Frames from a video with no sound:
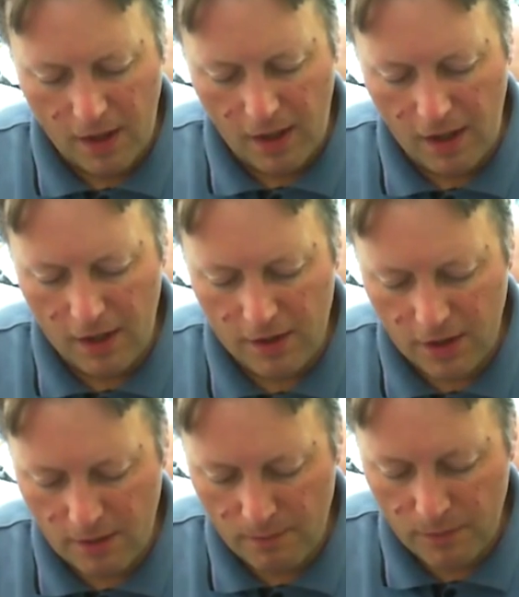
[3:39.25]
and
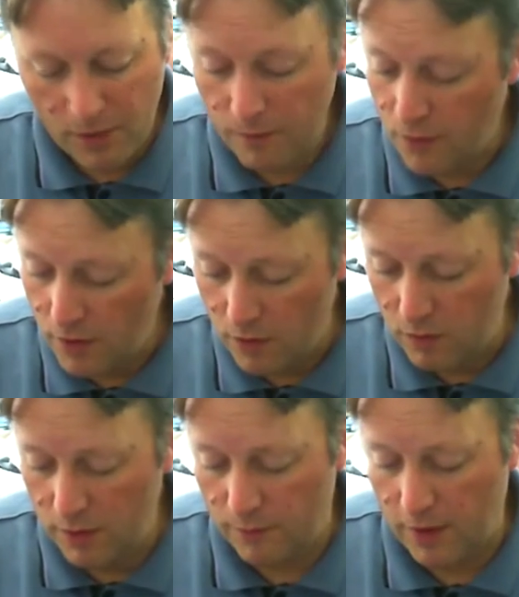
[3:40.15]
they're very
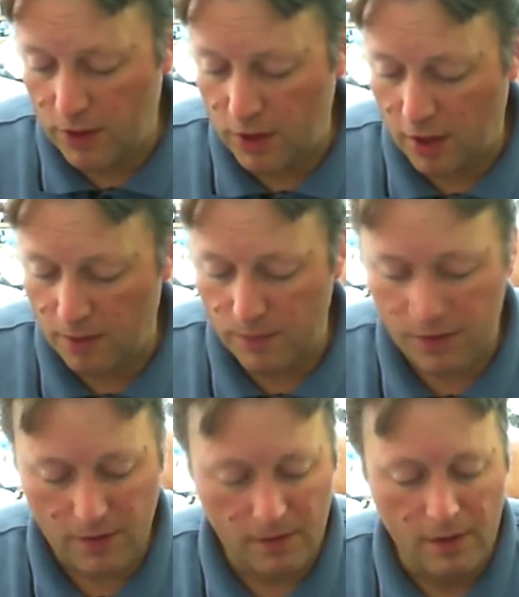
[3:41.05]
good adventure
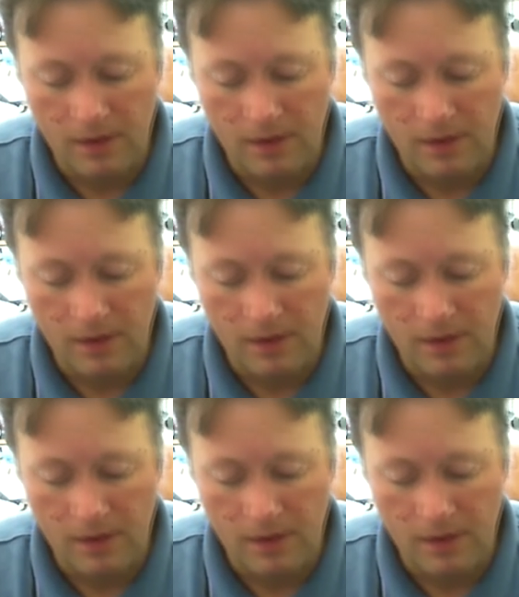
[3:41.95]
games.